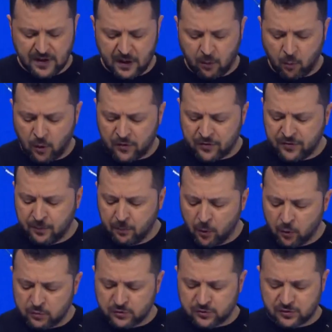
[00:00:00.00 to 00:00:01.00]
There was the
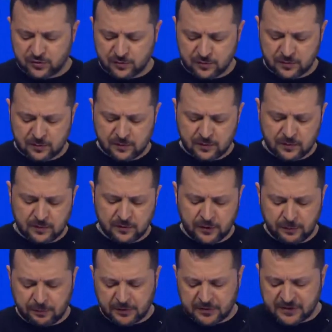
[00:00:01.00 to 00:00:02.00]
most
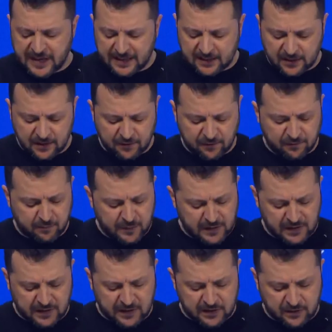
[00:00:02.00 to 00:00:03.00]
representative
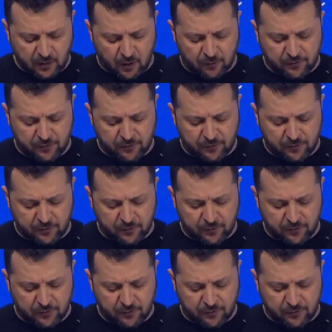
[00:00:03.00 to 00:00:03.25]
meeting